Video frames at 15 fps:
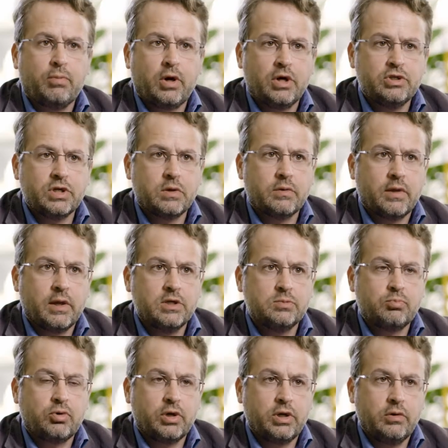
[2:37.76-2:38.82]
project that is
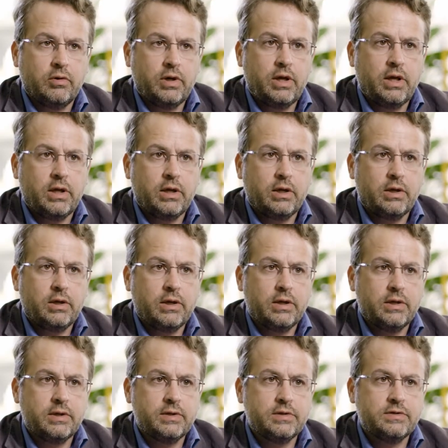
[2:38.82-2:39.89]
pretty unique
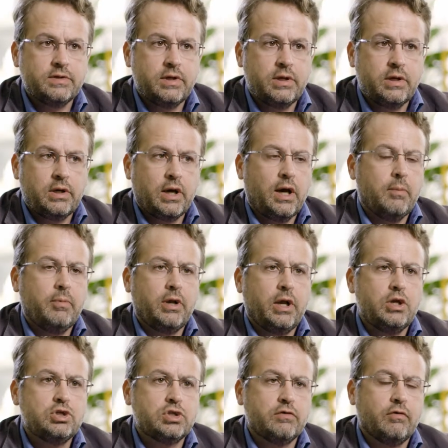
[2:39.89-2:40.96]
is the
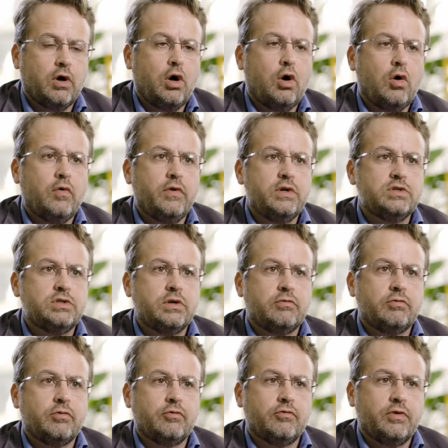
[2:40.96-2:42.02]
combination of all these
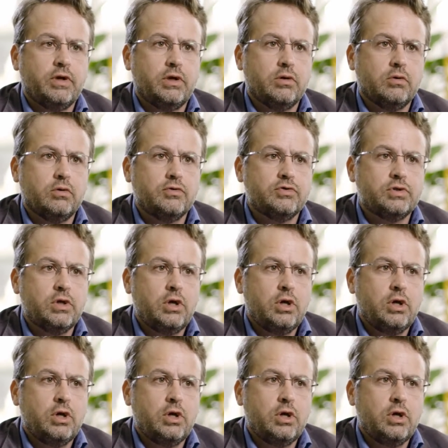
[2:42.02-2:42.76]
different fields,